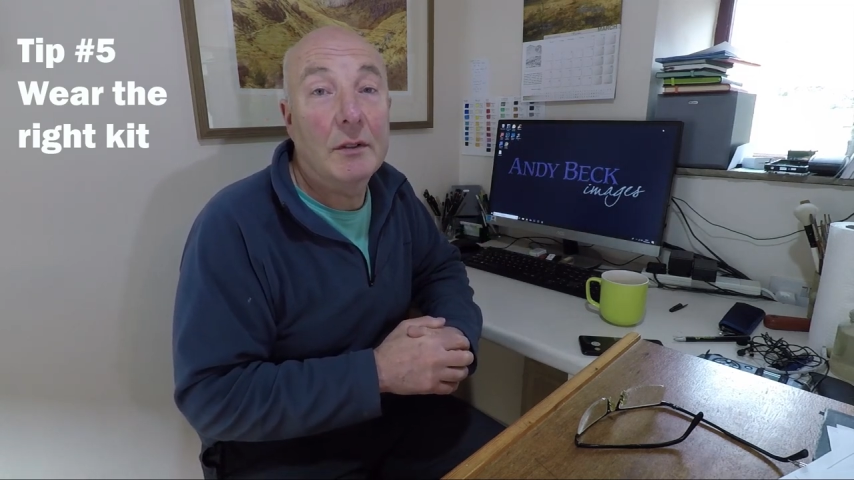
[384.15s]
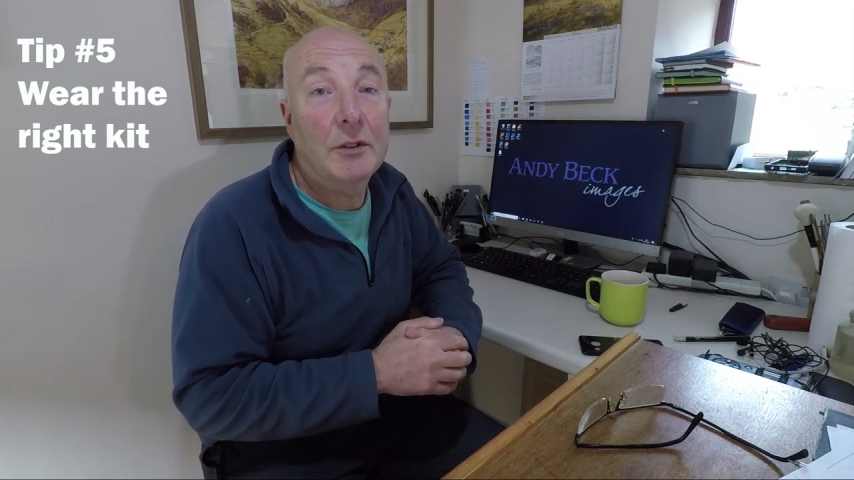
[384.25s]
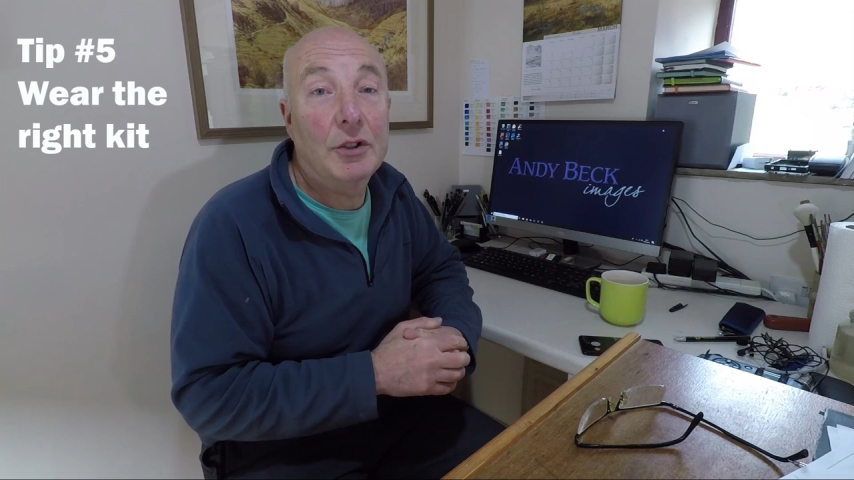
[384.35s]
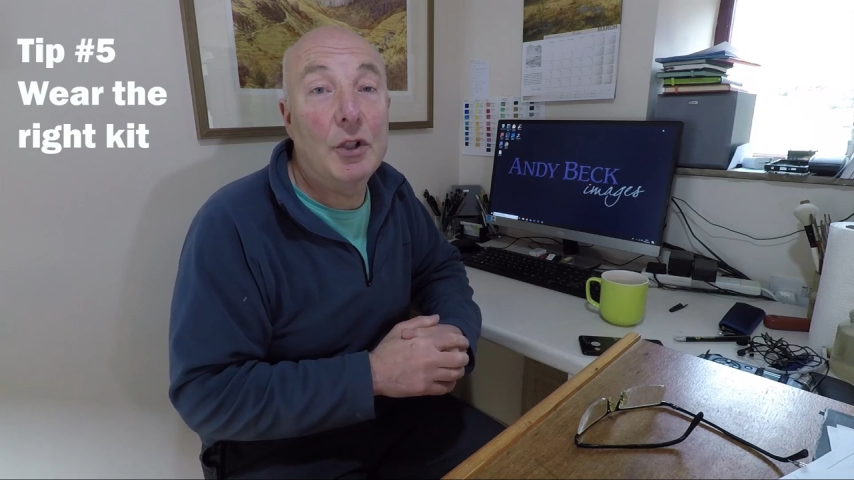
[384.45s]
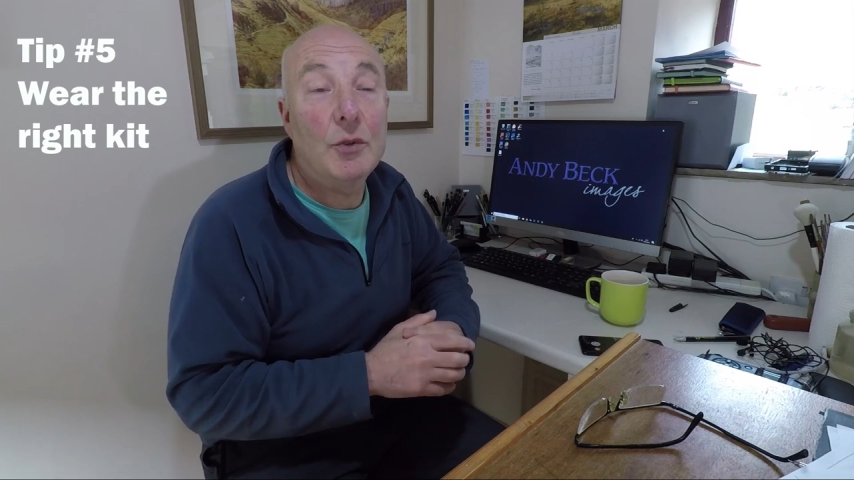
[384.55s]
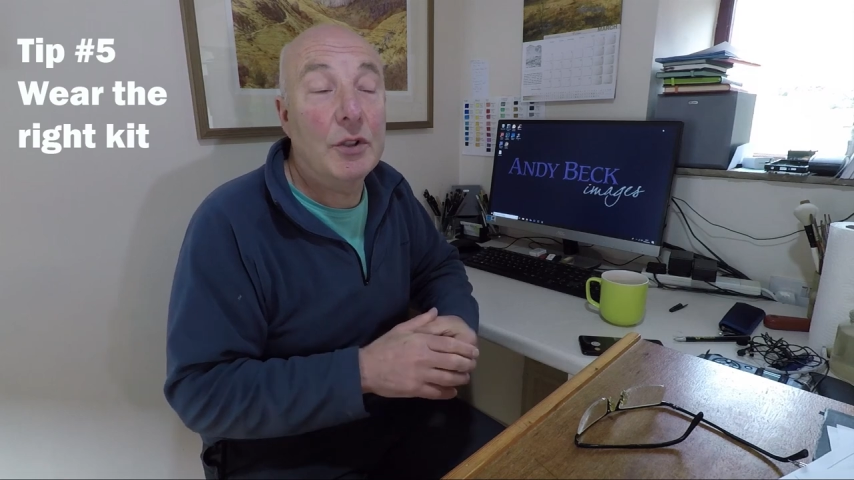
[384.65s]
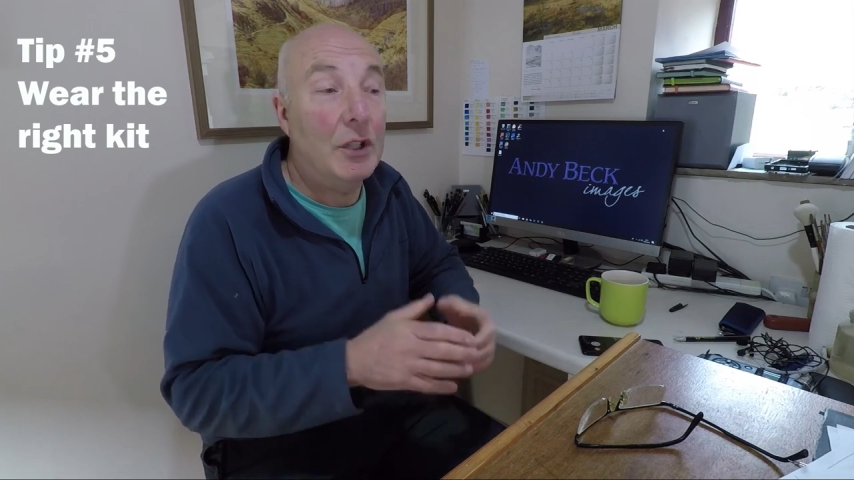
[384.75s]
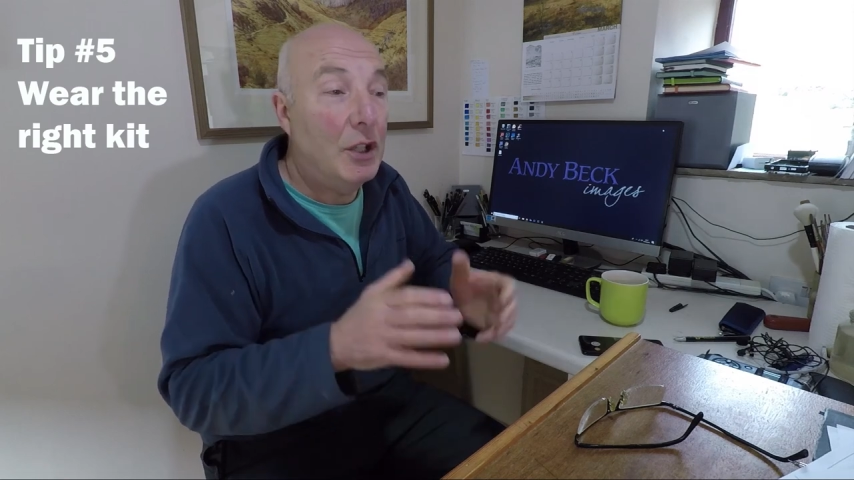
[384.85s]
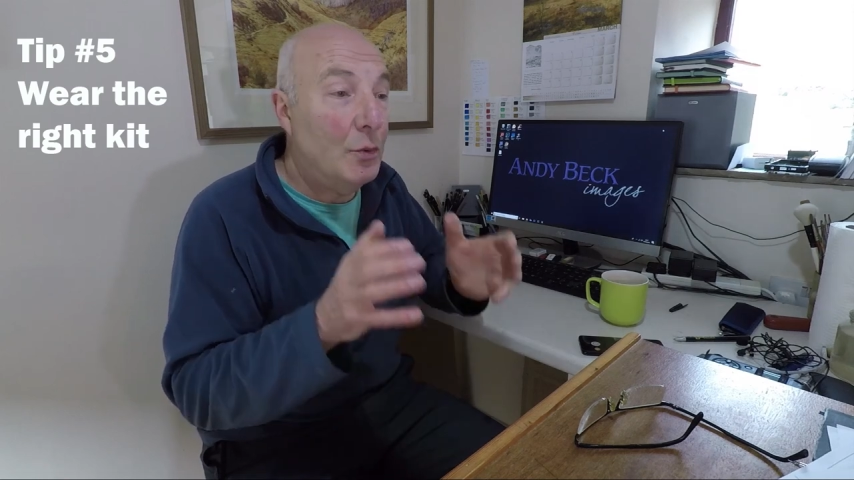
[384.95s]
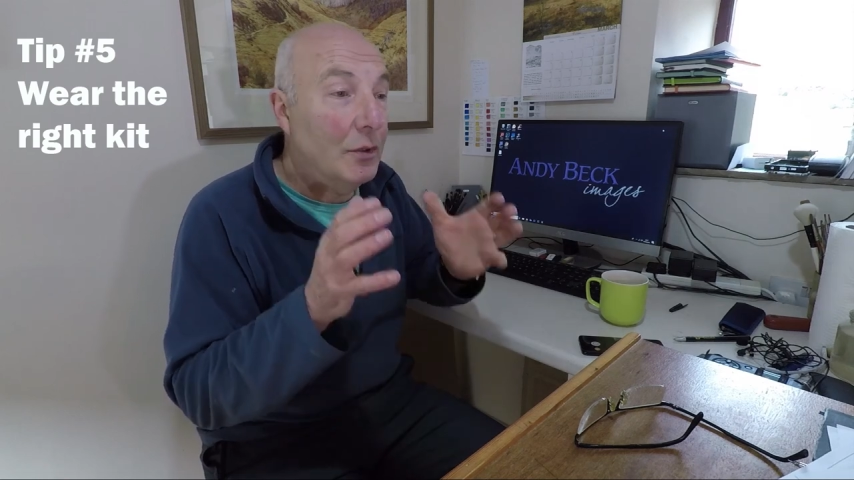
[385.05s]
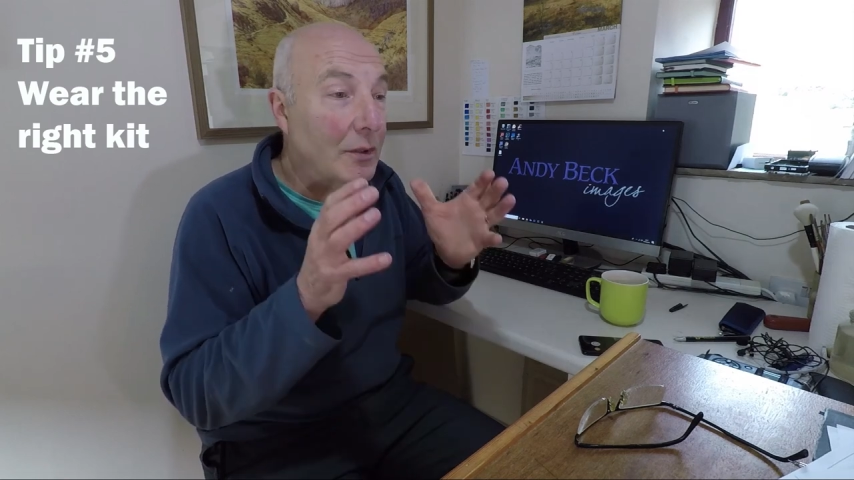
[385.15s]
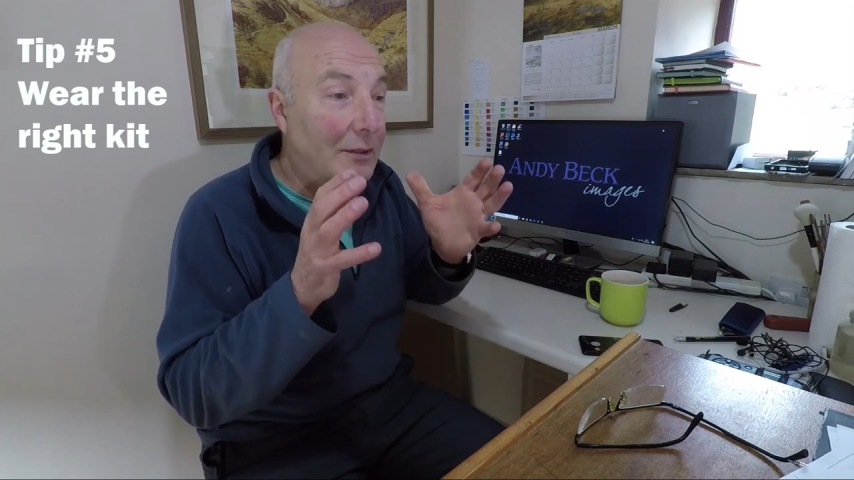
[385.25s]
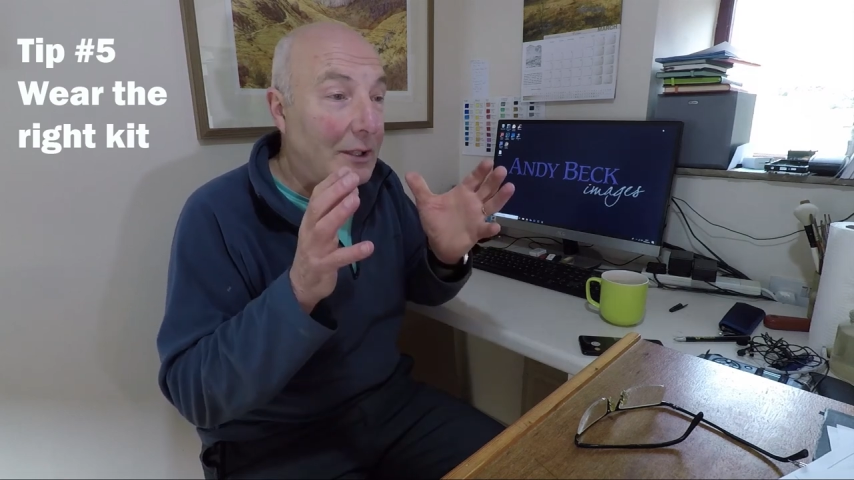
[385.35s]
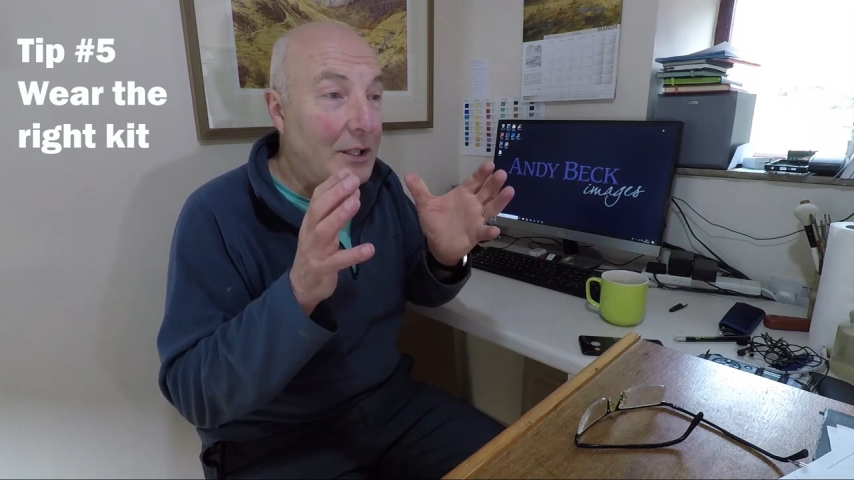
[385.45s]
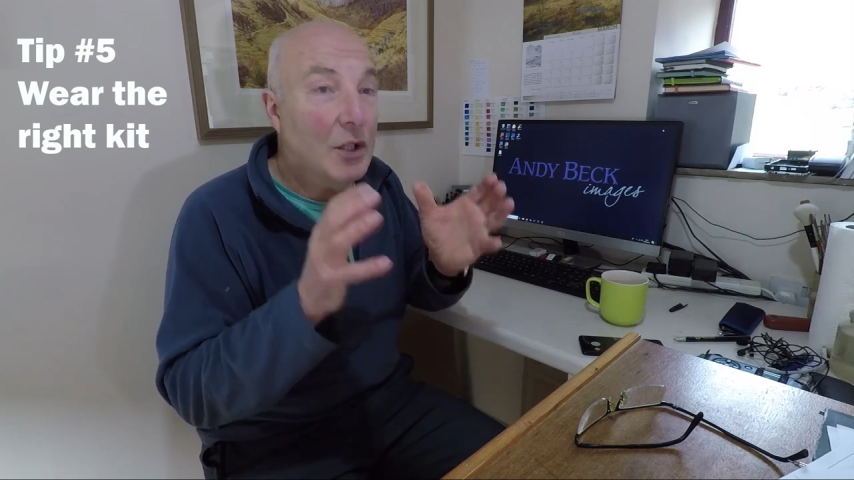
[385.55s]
Shoes that you would like